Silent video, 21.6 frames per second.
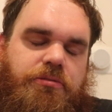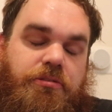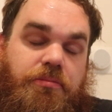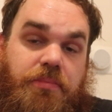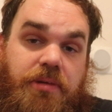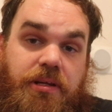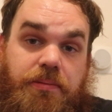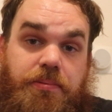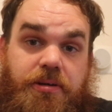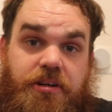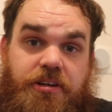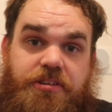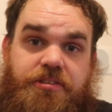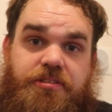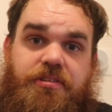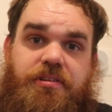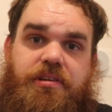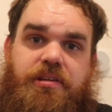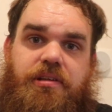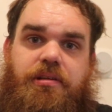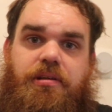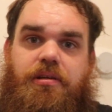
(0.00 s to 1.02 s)
For me
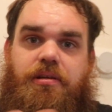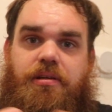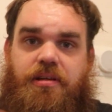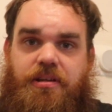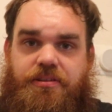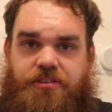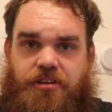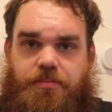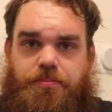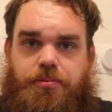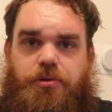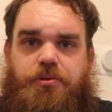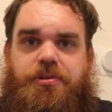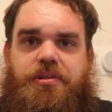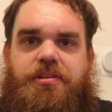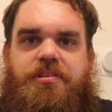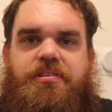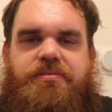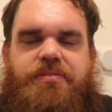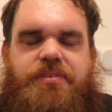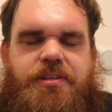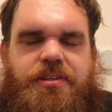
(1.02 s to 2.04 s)
personally, it's uploading
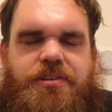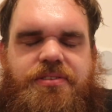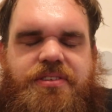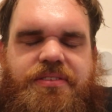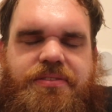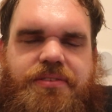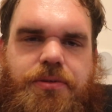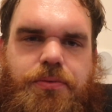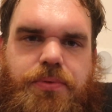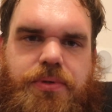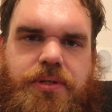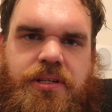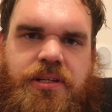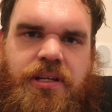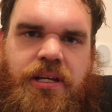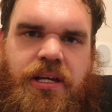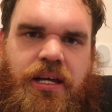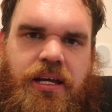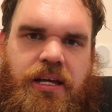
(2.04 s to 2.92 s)
these videos every week